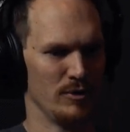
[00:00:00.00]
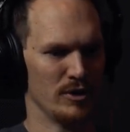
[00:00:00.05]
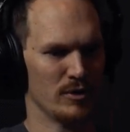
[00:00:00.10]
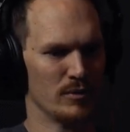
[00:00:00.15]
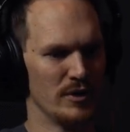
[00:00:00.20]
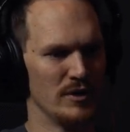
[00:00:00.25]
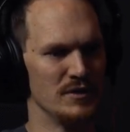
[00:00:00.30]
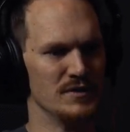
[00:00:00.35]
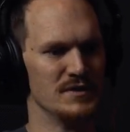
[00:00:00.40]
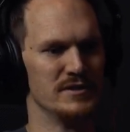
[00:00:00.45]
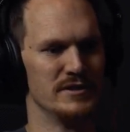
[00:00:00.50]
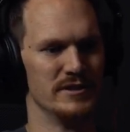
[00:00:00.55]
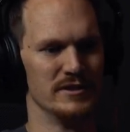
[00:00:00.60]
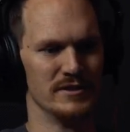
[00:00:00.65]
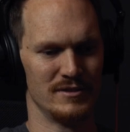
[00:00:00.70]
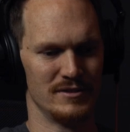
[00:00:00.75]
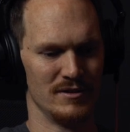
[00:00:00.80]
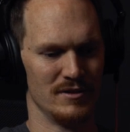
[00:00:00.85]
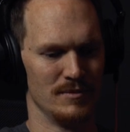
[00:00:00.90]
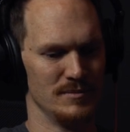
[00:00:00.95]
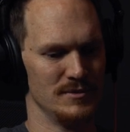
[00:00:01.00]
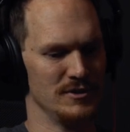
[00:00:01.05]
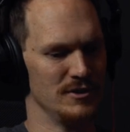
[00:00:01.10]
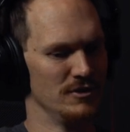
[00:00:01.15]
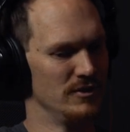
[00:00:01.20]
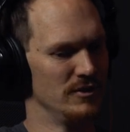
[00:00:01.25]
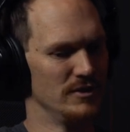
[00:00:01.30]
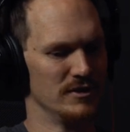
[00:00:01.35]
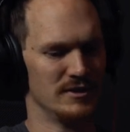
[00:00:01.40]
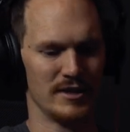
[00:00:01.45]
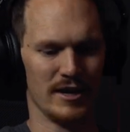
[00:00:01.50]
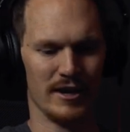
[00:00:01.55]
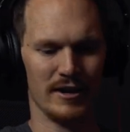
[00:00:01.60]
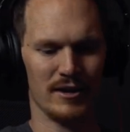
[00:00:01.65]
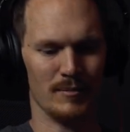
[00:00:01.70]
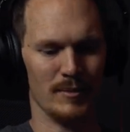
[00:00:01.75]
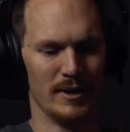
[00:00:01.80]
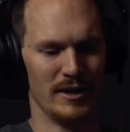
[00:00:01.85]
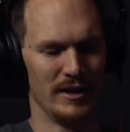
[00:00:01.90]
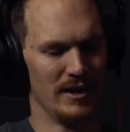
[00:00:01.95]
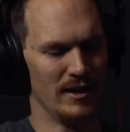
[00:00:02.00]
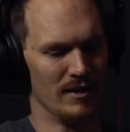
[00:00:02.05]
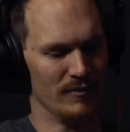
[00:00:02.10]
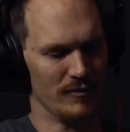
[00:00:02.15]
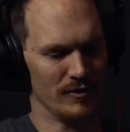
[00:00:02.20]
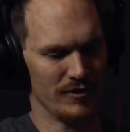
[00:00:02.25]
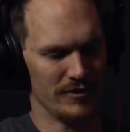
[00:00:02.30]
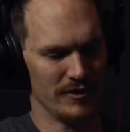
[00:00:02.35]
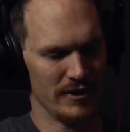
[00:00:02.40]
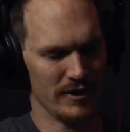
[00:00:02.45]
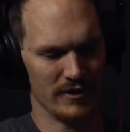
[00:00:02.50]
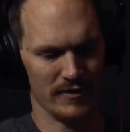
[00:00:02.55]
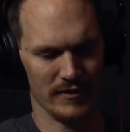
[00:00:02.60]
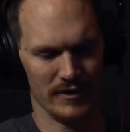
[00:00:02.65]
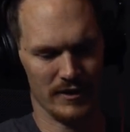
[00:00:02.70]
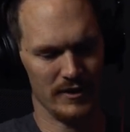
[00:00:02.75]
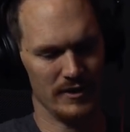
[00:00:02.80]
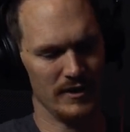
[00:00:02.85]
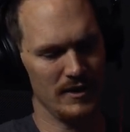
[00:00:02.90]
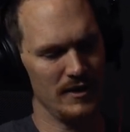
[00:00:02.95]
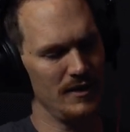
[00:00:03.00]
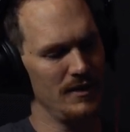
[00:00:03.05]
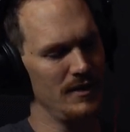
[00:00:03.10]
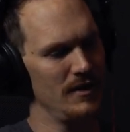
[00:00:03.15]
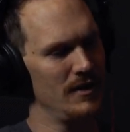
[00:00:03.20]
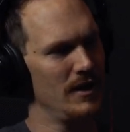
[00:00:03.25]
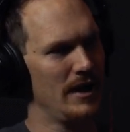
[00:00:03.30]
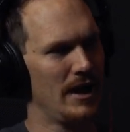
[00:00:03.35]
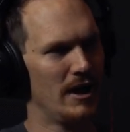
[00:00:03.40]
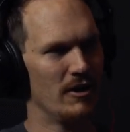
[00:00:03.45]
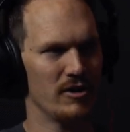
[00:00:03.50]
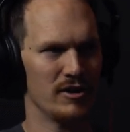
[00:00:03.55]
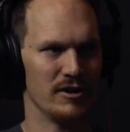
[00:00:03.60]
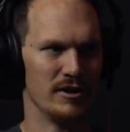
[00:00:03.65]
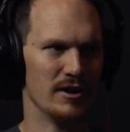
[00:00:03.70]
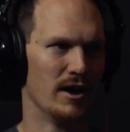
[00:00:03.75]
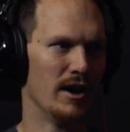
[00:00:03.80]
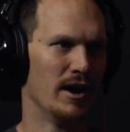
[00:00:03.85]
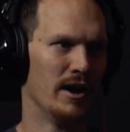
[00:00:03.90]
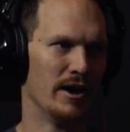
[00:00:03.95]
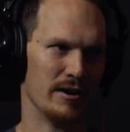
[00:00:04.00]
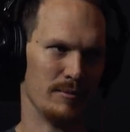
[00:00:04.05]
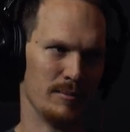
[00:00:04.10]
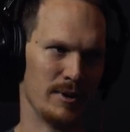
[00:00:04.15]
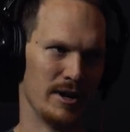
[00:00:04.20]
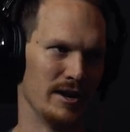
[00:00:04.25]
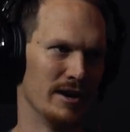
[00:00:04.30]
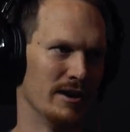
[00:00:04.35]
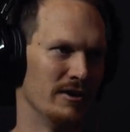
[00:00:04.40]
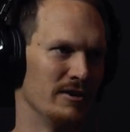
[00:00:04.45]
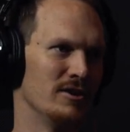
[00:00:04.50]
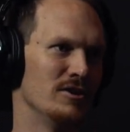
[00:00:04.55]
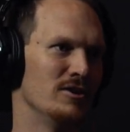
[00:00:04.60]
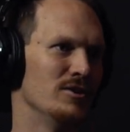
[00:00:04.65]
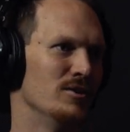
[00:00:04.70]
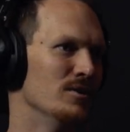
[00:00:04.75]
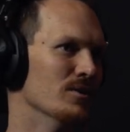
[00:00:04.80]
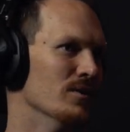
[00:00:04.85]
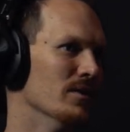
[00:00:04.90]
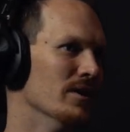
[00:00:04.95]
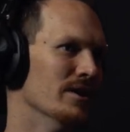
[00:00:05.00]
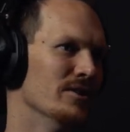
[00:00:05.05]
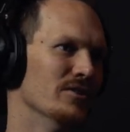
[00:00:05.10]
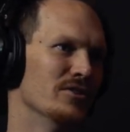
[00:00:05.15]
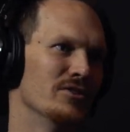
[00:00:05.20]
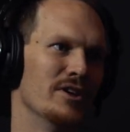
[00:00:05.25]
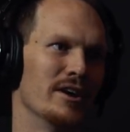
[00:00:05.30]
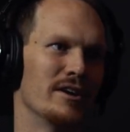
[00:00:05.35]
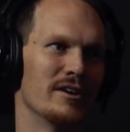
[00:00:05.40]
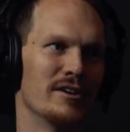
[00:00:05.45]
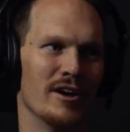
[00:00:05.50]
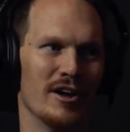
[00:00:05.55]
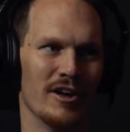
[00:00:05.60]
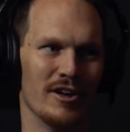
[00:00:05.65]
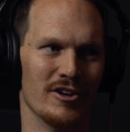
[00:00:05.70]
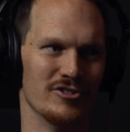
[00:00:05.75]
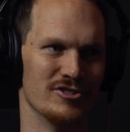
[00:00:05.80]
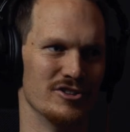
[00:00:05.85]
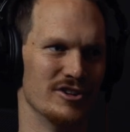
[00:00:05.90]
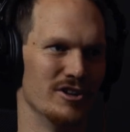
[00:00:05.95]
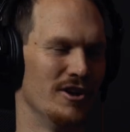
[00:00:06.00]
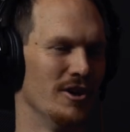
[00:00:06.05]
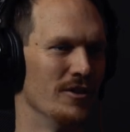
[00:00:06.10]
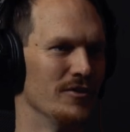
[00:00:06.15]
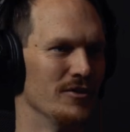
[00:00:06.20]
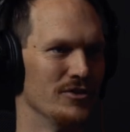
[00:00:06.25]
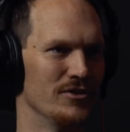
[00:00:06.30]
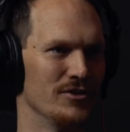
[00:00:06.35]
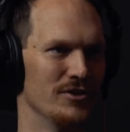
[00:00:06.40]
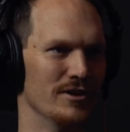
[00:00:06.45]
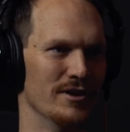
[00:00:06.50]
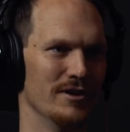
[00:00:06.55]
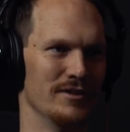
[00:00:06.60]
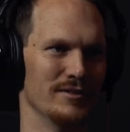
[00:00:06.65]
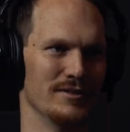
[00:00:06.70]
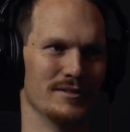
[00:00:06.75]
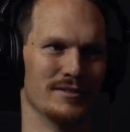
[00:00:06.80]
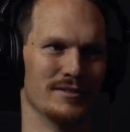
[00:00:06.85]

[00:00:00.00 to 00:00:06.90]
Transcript: We create systems. You document everything. And then how can you automate? How can you utilize technology and all these things?